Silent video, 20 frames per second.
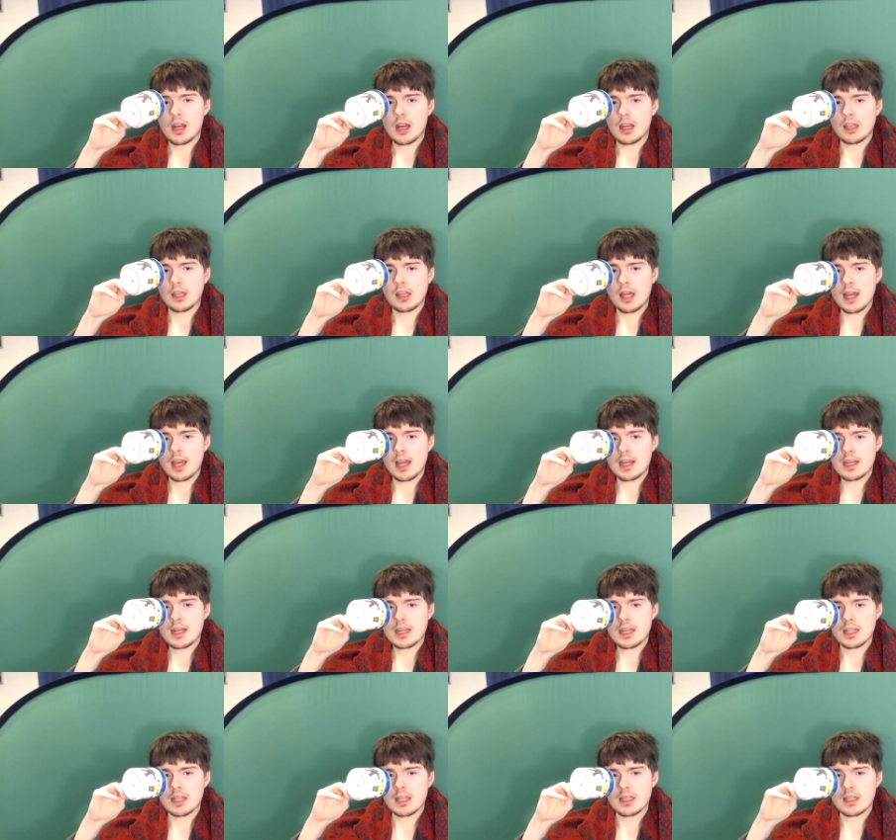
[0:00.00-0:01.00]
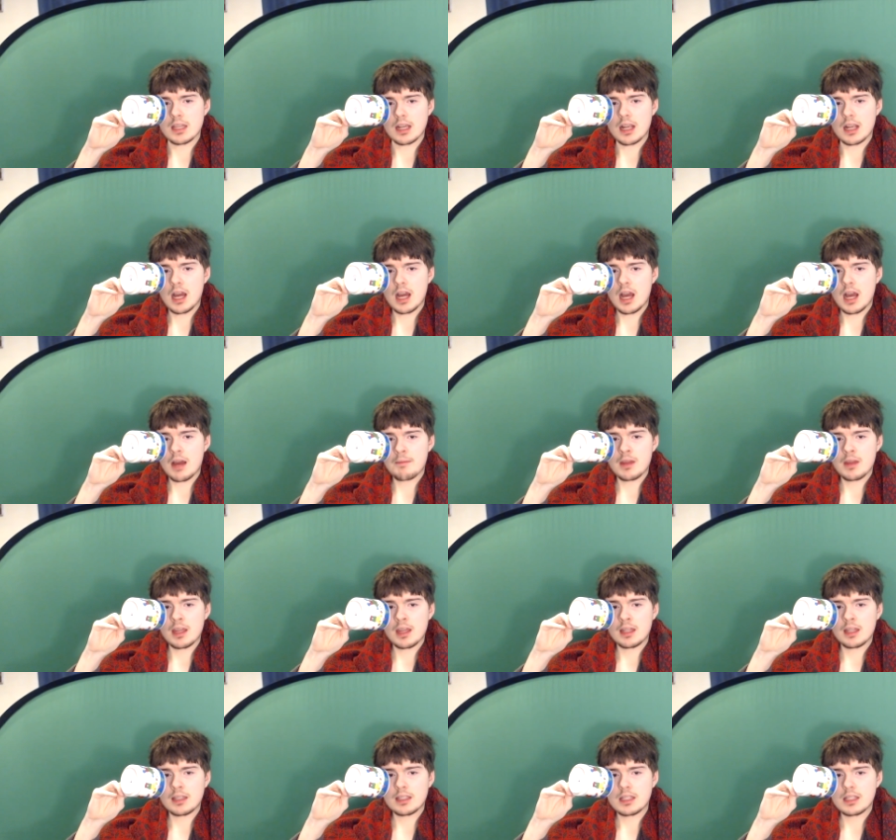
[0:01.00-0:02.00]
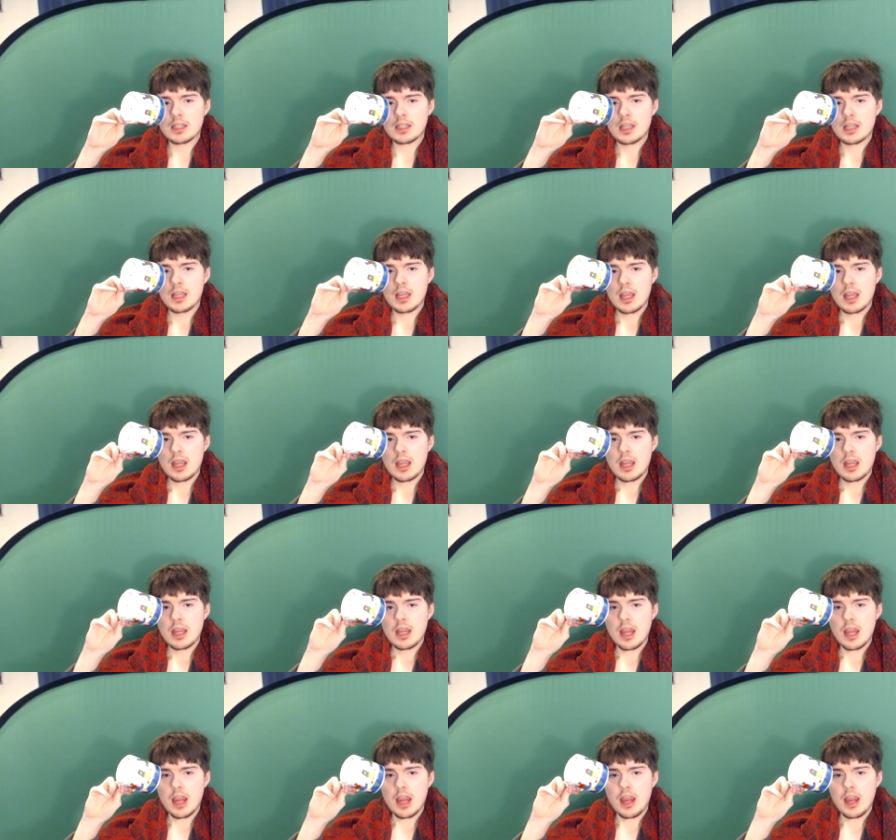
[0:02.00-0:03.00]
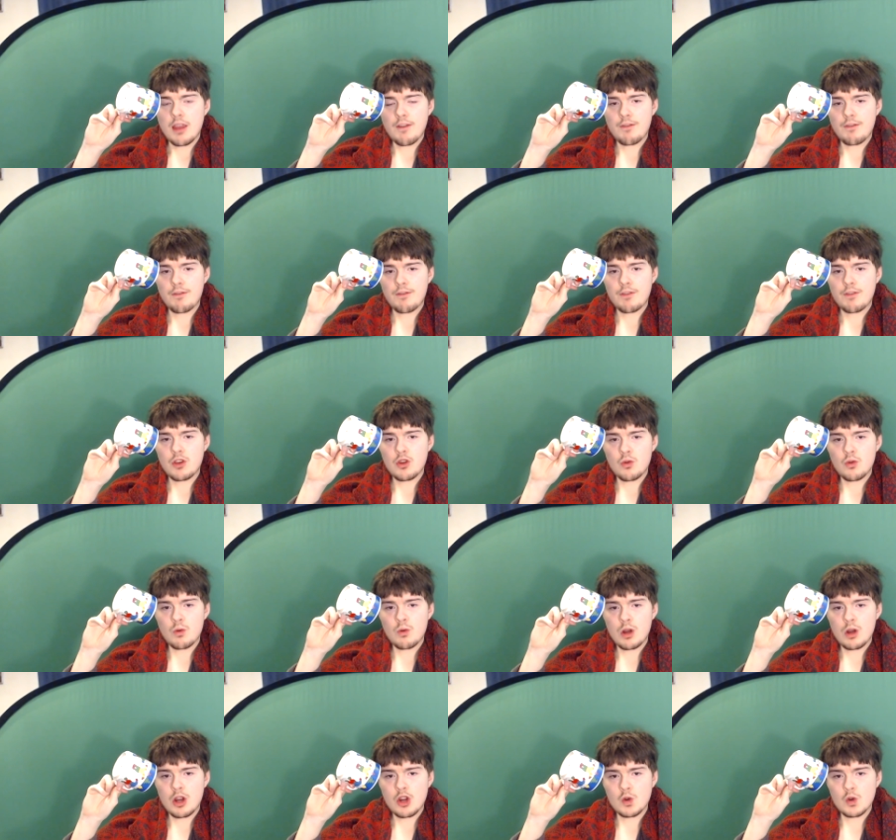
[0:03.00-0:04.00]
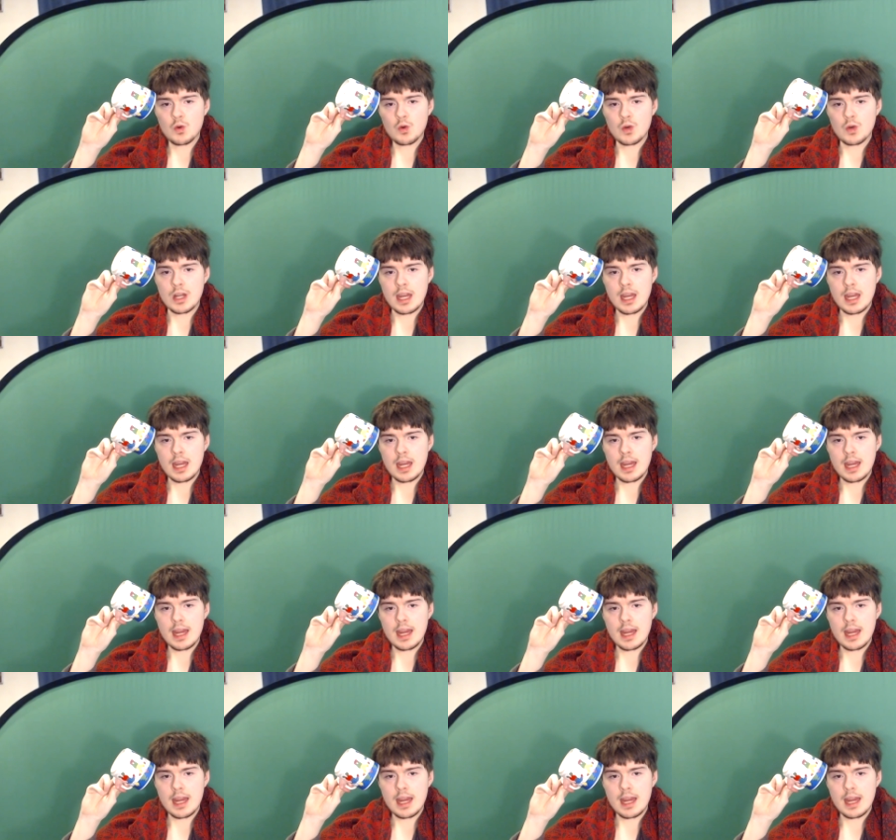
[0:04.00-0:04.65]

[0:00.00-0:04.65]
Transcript: Like in the comments if you agree.